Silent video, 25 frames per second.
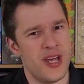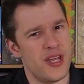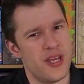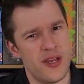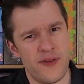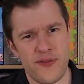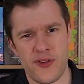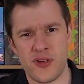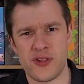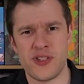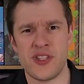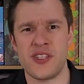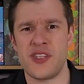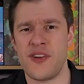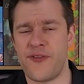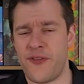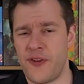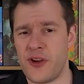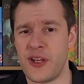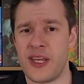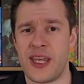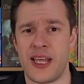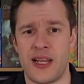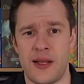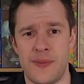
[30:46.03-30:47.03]
you've got the
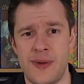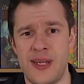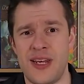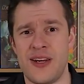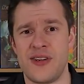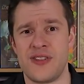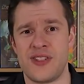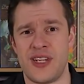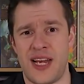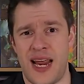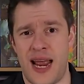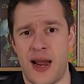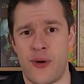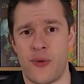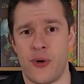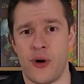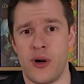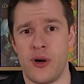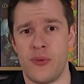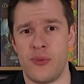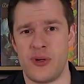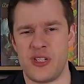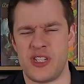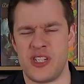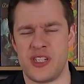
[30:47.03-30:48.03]
different kilometers an
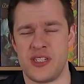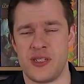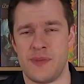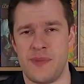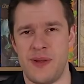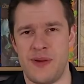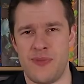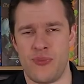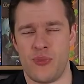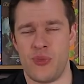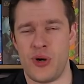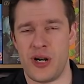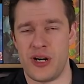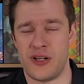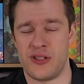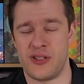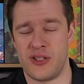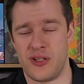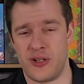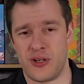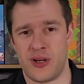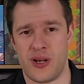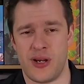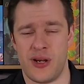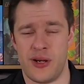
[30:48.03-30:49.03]
hour, which is a bit weird
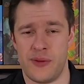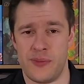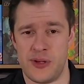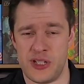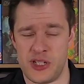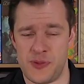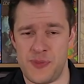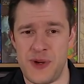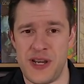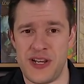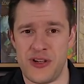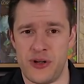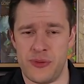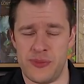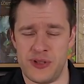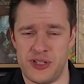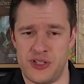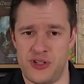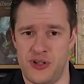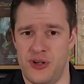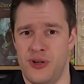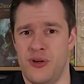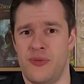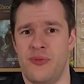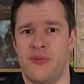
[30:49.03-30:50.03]
to look at on my
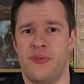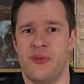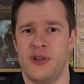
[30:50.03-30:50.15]
speedometer,